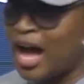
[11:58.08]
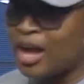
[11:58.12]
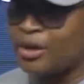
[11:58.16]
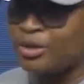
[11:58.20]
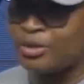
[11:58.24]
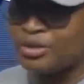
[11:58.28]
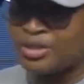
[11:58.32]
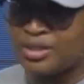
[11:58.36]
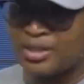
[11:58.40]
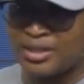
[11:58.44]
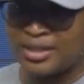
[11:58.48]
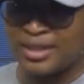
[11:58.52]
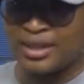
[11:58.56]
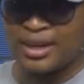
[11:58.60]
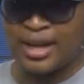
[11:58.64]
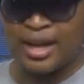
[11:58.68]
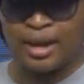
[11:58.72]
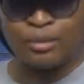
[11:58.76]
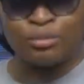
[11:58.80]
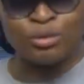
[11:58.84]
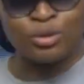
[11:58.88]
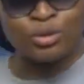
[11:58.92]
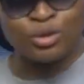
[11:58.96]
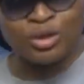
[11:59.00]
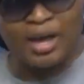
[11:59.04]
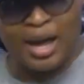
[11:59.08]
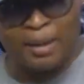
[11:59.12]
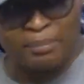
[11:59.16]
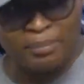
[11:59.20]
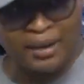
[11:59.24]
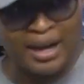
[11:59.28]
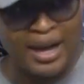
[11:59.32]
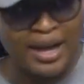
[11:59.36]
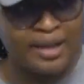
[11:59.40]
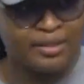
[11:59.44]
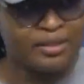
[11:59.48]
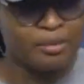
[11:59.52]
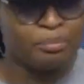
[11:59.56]
you still able to
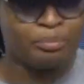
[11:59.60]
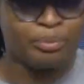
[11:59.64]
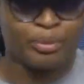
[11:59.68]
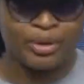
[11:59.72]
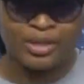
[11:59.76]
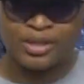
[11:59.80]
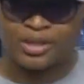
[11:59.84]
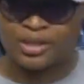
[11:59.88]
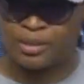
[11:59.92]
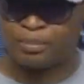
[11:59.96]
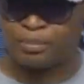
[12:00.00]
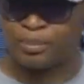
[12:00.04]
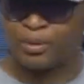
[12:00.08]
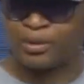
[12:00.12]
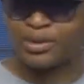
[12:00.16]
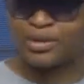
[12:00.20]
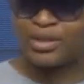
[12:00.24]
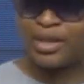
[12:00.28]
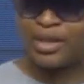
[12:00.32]
apply the principles